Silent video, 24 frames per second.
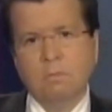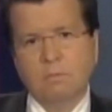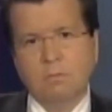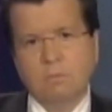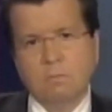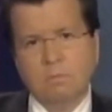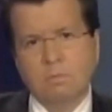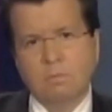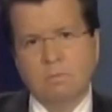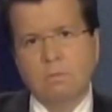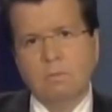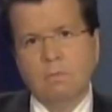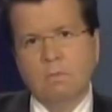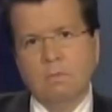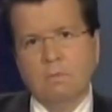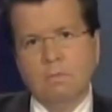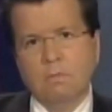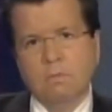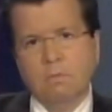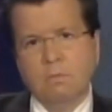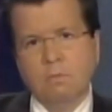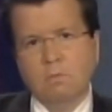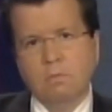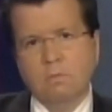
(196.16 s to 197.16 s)

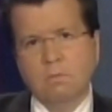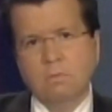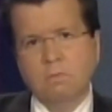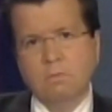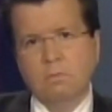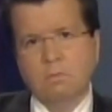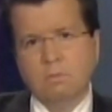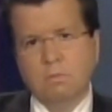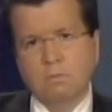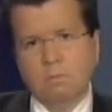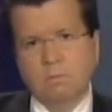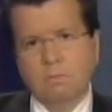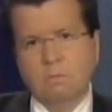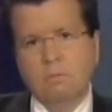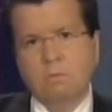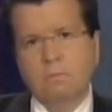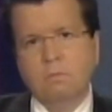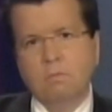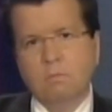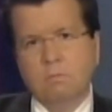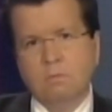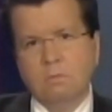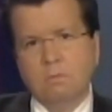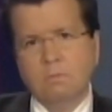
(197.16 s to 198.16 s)

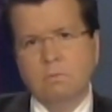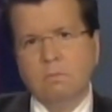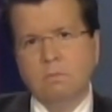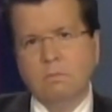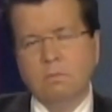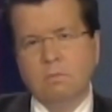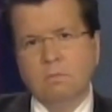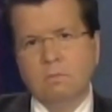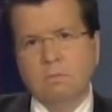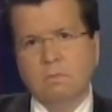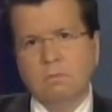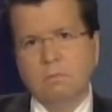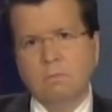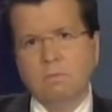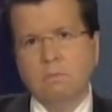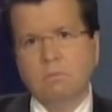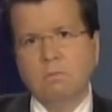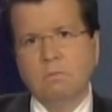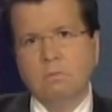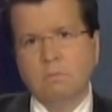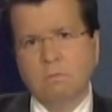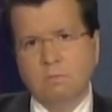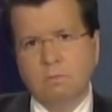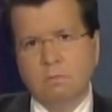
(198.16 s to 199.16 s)

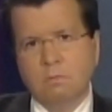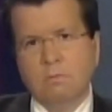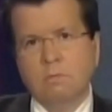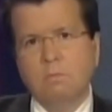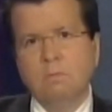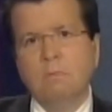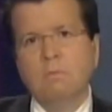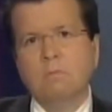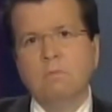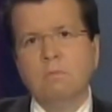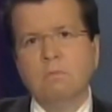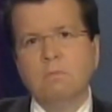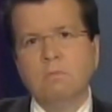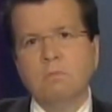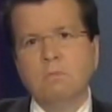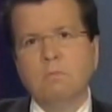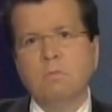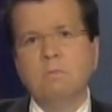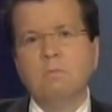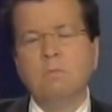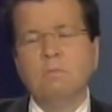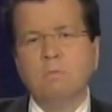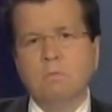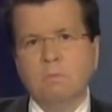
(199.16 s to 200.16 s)

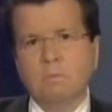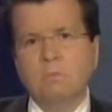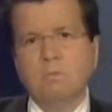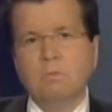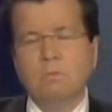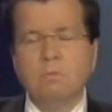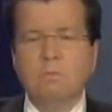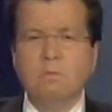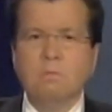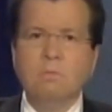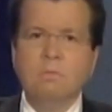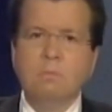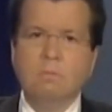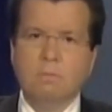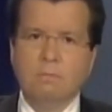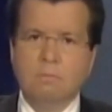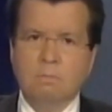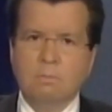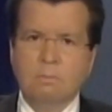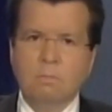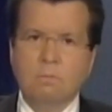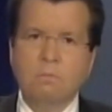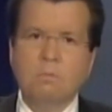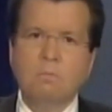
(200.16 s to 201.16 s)

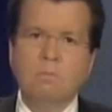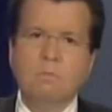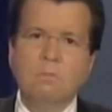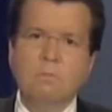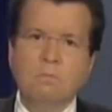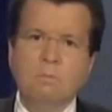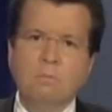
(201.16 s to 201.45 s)
(silent)